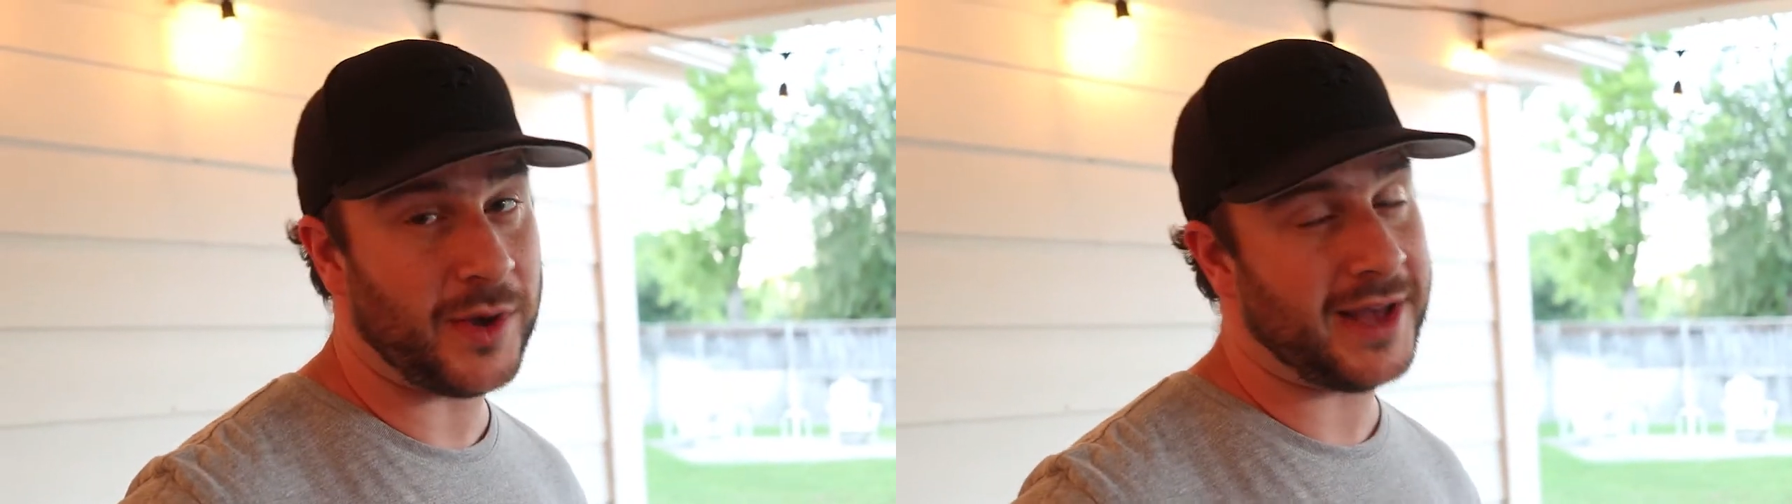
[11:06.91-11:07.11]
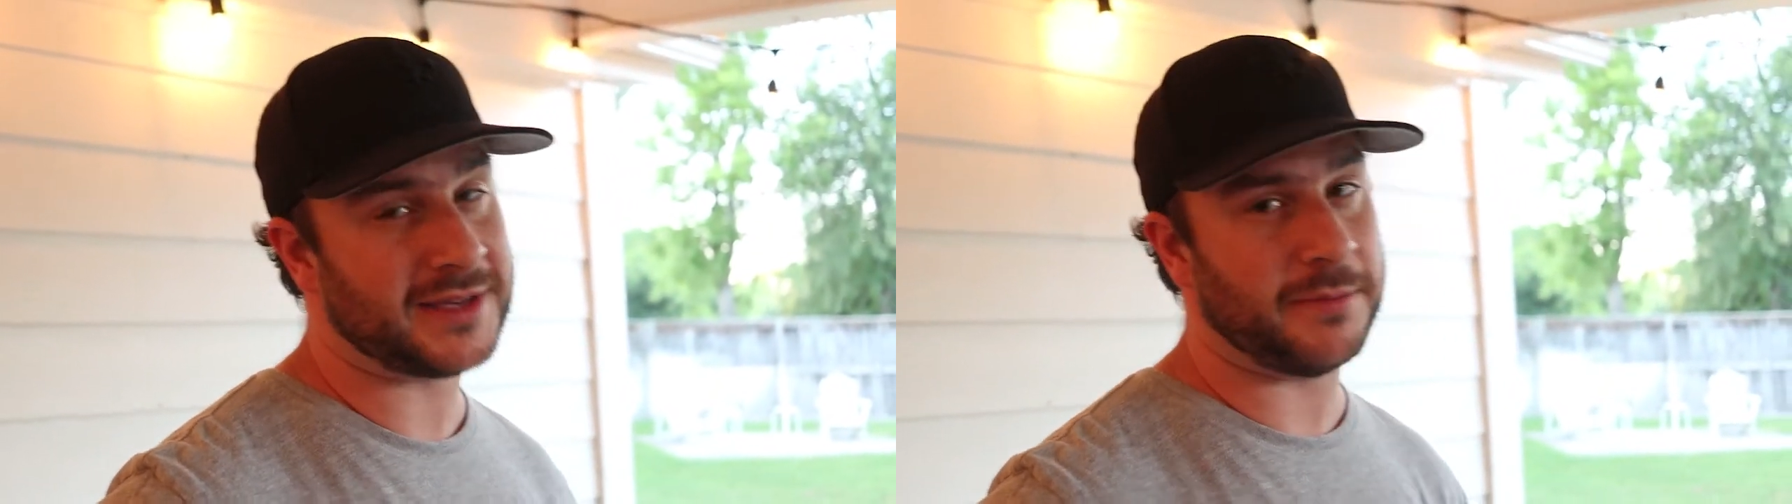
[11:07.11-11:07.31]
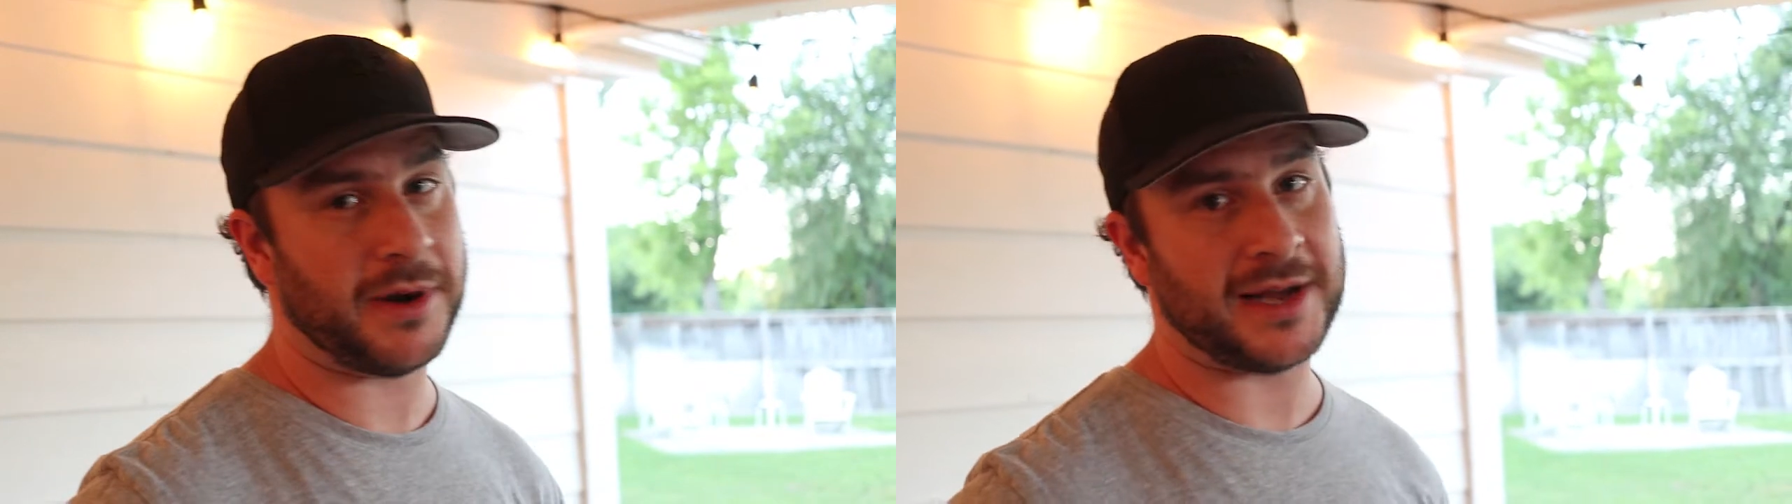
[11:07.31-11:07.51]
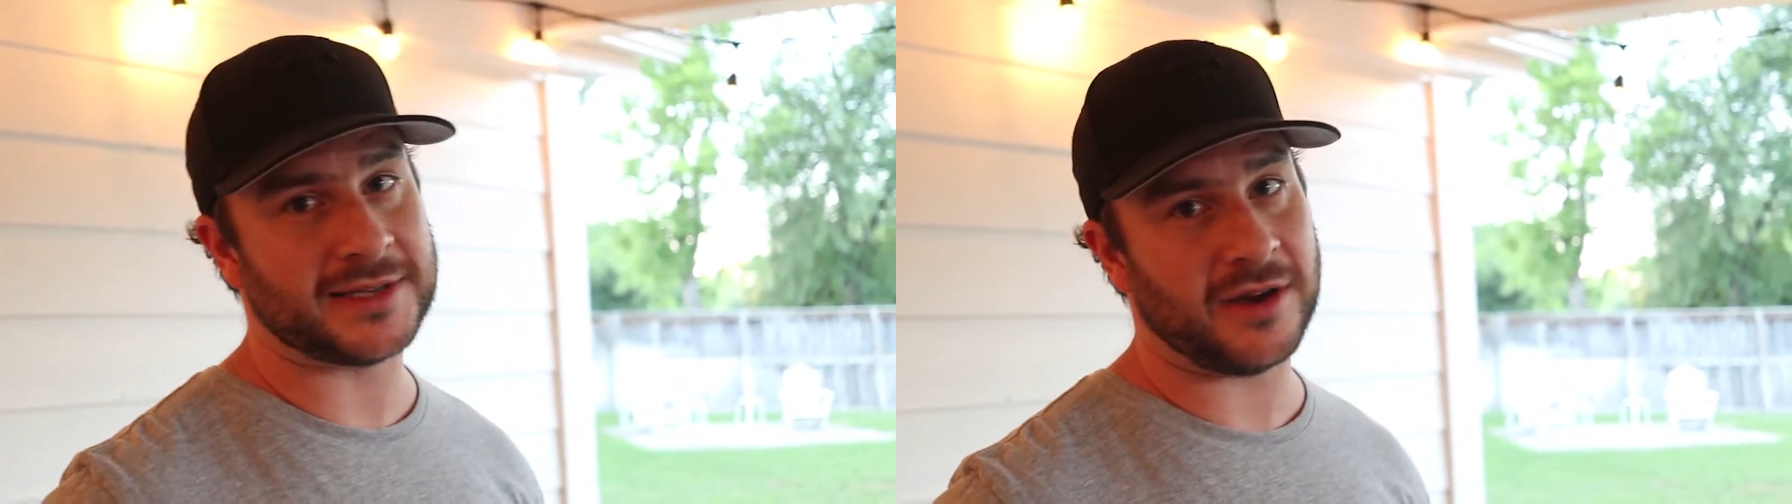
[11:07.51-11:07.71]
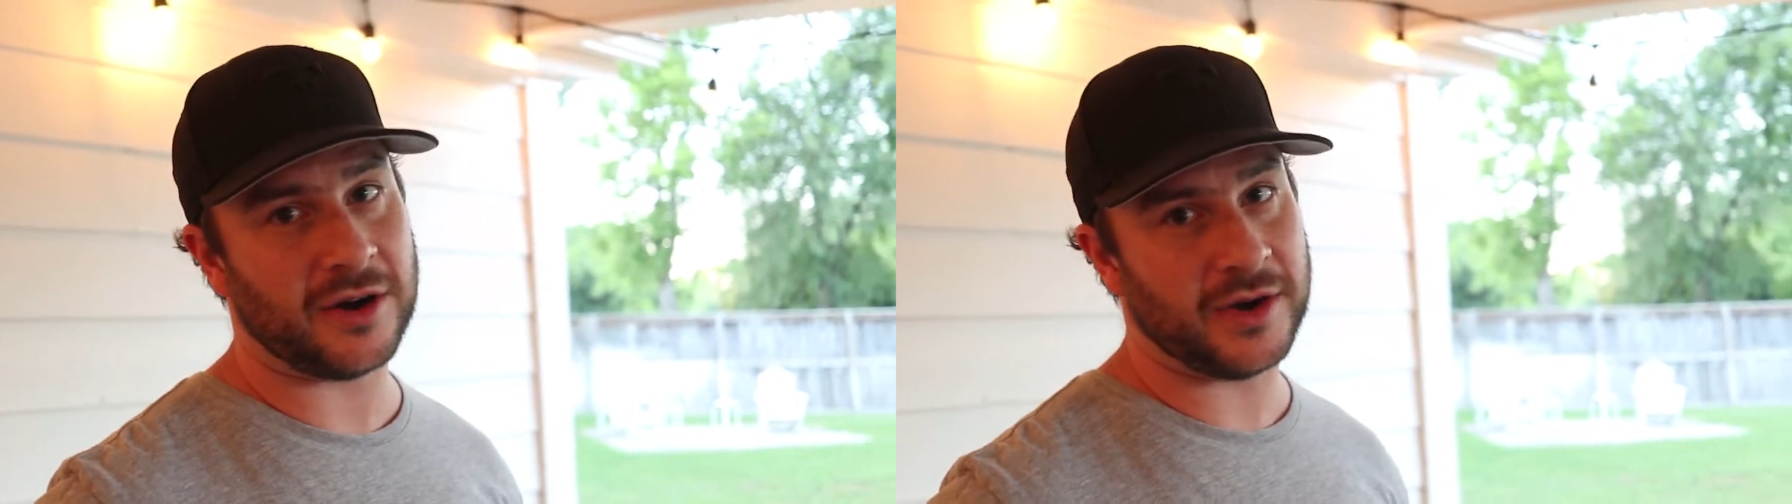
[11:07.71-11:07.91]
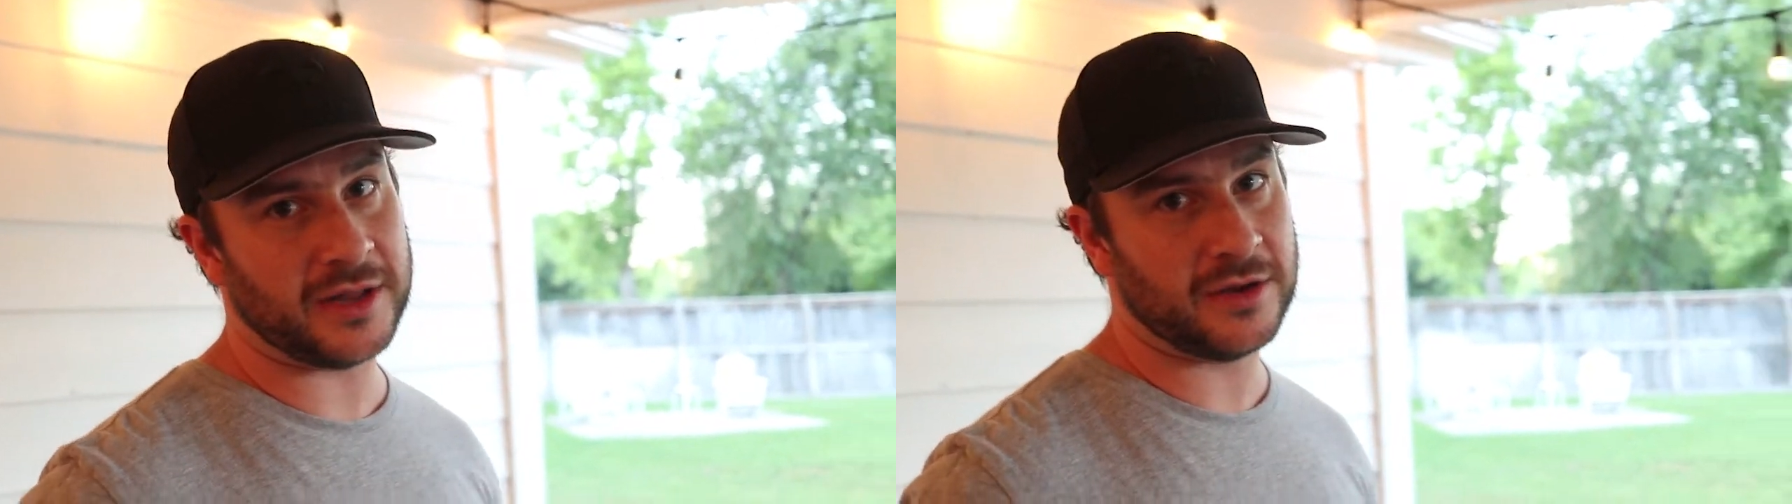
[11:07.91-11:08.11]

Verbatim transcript: We had some pasta already